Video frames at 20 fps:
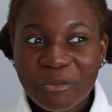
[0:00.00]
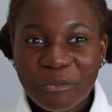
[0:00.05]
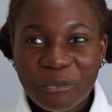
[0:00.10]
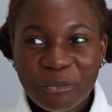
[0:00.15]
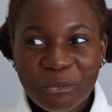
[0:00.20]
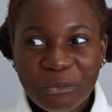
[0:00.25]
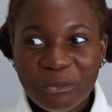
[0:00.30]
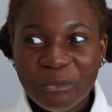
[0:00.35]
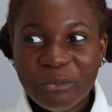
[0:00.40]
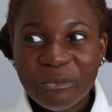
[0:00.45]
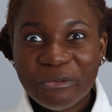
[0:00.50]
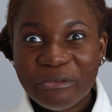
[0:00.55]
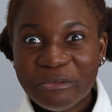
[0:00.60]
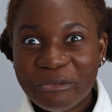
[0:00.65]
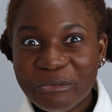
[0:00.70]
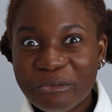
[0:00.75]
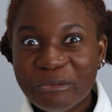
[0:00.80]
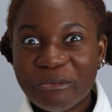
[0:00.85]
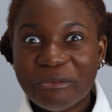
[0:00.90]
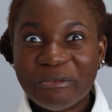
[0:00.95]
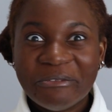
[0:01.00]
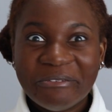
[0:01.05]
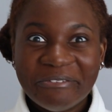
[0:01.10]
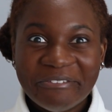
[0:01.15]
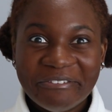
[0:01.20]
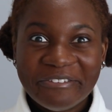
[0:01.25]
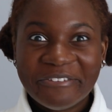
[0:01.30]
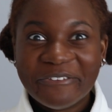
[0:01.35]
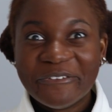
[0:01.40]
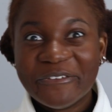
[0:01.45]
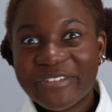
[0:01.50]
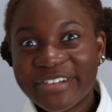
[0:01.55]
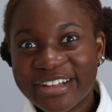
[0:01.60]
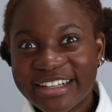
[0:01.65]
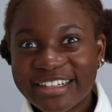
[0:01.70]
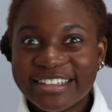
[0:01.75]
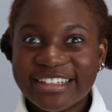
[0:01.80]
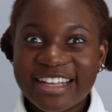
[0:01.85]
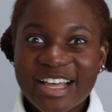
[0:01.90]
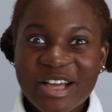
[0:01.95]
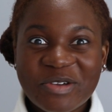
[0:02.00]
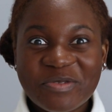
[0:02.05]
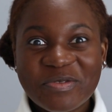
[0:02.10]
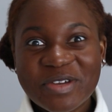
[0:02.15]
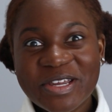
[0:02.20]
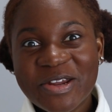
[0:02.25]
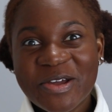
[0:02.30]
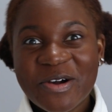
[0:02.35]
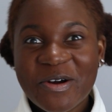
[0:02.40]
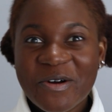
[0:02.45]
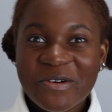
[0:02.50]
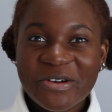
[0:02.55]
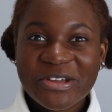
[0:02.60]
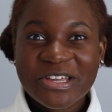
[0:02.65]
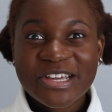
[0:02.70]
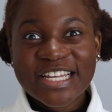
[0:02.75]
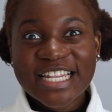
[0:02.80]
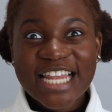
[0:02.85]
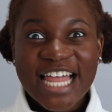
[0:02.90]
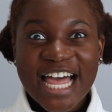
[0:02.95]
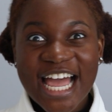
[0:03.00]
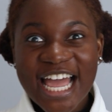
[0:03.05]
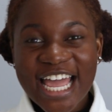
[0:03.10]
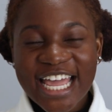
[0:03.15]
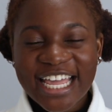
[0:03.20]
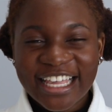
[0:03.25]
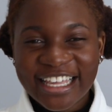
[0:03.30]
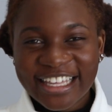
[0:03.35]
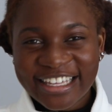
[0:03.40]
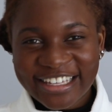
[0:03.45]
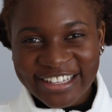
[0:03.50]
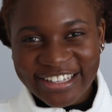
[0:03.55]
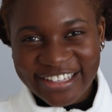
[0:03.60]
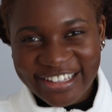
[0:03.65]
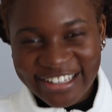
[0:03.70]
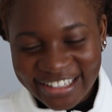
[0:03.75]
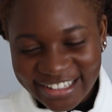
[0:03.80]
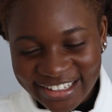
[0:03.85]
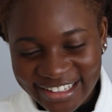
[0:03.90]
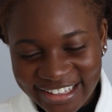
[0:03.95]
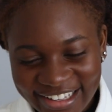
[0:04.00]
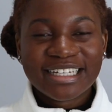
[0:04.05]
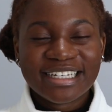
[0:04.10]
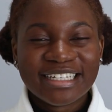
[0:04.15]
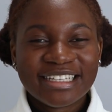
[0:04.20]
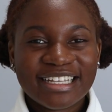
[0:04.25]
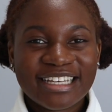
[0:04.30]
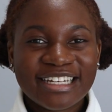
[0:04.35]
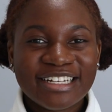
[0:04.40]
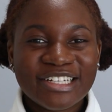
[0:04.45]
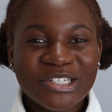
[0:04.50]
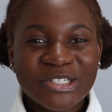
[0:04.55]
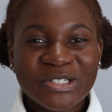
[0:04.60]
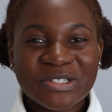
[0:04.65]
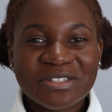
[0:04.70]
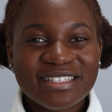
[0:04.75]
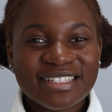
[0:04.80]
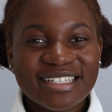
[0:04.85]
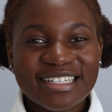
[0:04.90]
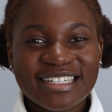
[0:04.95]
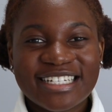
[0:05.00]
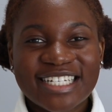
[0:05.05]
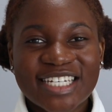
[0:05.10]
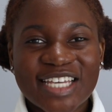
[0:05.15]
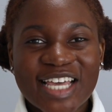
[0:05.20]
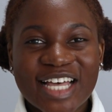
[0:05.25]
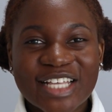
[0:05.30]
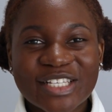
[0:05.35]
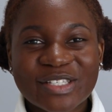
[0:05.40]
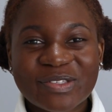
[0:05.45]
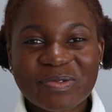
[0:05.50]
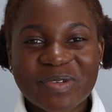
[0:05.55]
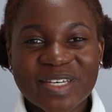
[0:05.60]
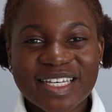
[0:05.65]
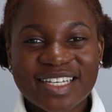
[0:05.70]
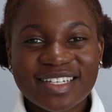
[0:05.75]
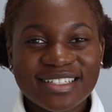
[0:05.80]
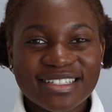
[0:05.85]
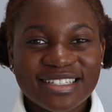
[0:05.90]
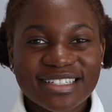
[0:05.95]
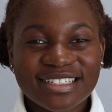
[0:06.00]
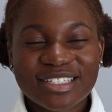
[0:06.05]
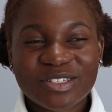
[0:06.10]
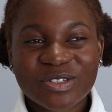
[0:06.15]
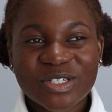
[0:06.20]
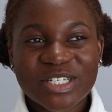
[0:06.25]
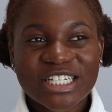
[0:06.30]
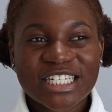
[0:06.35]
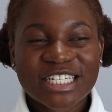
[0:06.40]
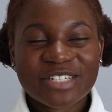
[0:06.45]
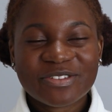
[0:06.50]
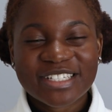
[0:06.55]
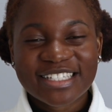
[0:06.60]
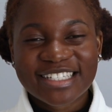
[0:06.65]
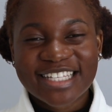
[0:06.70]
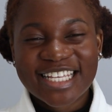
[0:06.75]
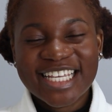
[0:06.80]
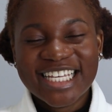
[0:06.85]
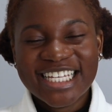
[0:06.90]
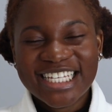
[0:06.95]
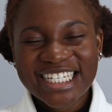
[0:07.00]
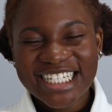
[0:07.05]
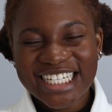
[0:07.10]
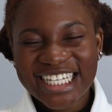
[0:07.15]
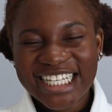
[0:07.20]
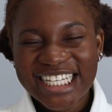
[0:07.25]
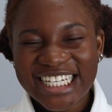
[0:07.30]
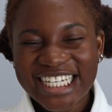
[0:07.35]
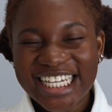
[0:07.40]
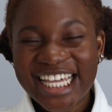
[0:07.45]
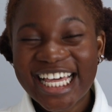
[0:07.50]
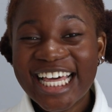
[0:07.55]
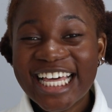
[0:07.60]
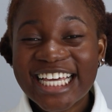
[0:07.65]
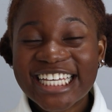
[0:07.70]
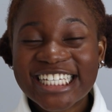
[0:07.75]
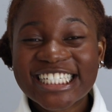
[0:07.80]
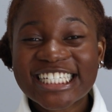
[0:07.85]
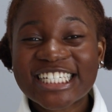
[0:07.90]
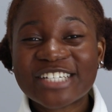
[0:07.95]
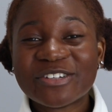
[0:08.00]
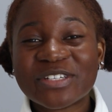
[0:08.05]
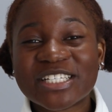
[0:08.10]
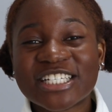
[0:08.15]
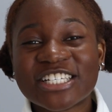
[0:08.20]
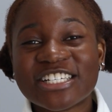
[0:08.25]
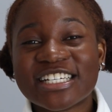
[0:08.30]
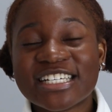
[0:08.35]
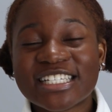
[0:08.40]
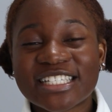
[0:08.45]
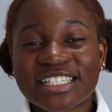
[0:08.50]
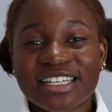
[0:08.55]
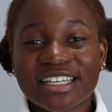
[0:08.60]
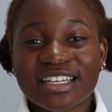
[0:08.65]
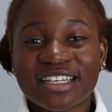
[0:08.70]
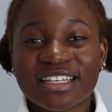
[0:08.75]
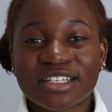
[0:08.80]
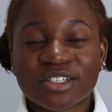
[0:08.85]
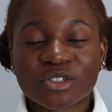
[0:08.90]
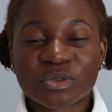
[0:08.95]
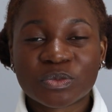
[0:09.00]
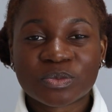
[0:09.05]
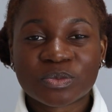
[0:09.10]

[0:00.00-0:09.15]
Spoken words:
ooh. Like, we know who you like. And then you could see Jia's face where she was she was just like